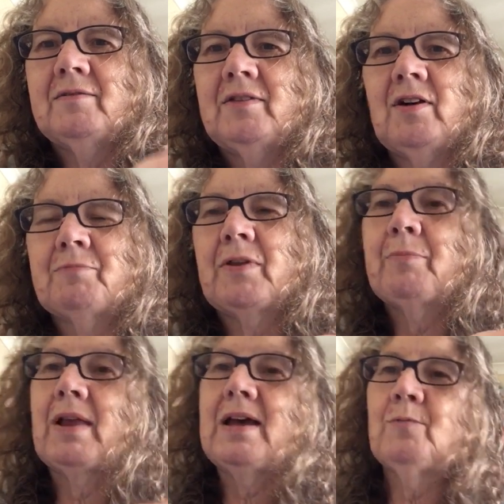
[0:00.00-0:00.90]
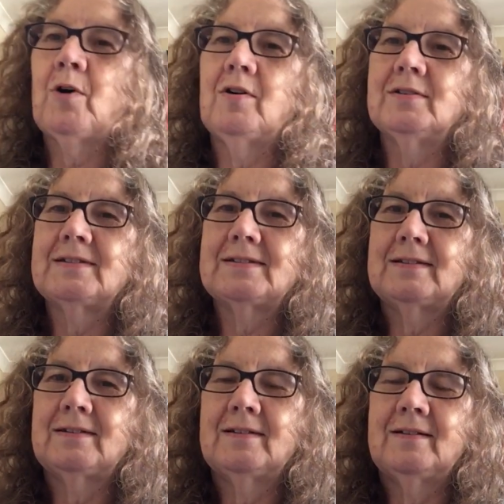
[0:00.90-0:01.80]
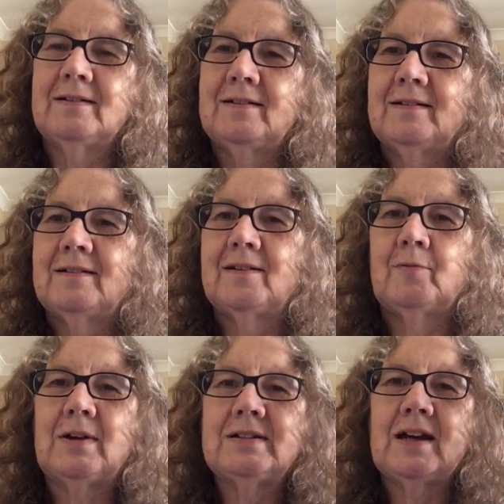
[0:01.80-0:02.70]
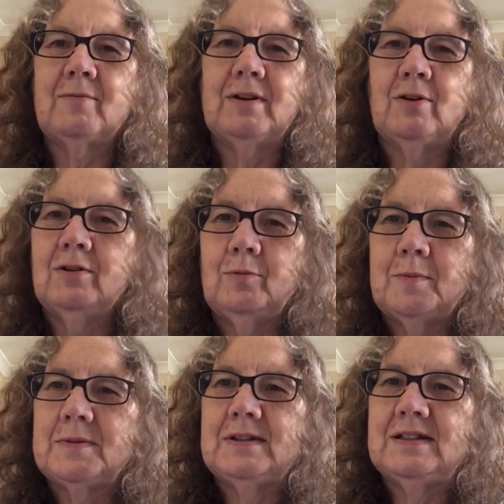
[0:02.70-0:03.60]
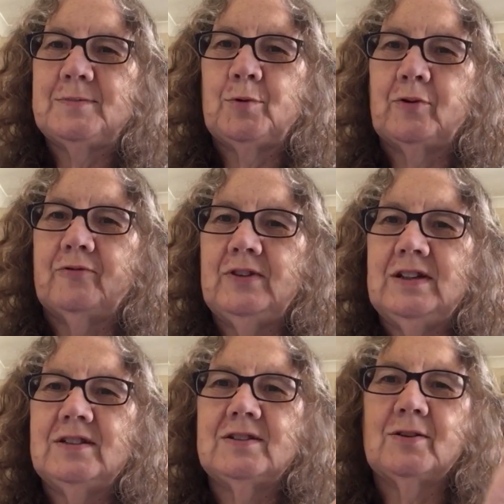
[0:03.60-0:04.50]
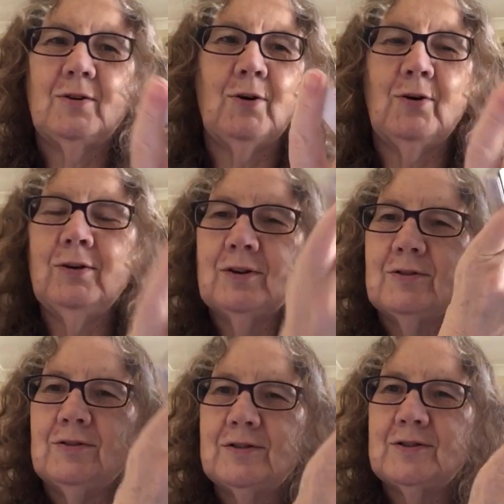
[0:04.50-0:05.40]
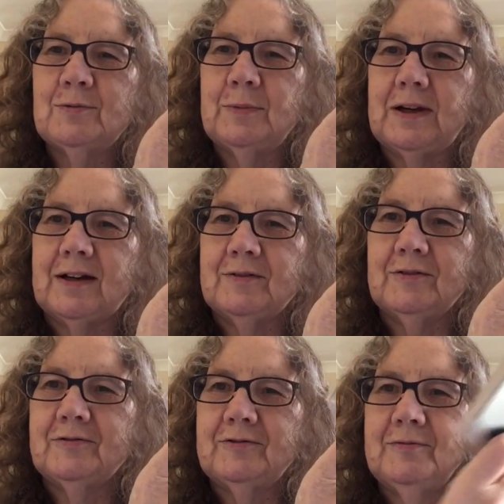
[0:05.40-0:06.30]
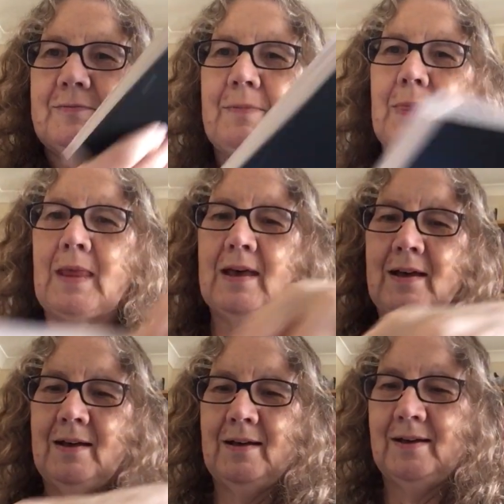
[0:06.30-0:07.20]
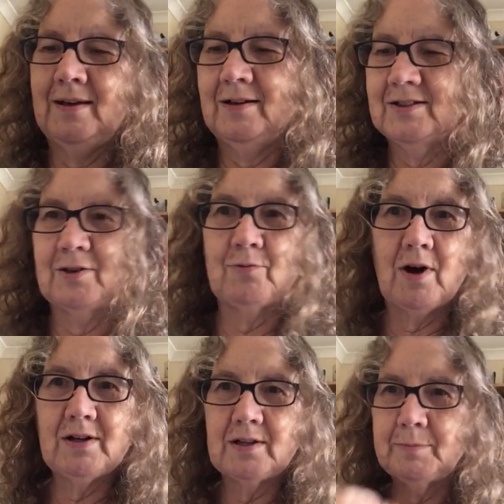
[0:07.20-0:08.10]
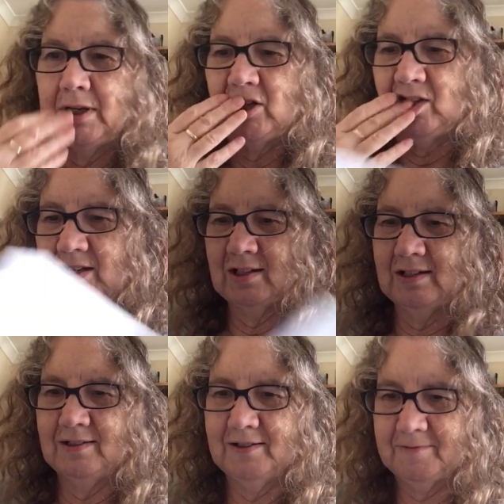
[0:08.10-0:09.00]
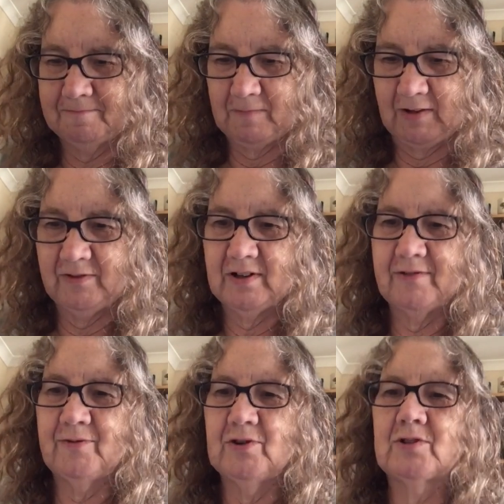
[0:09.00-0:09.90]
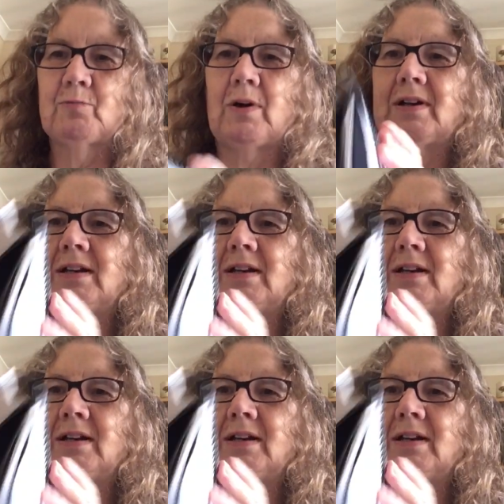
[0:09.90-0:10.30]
Yep. The plan was that one day when all the whips in this book are finished, all the corners will be cut off. So right at the beginning, the very first one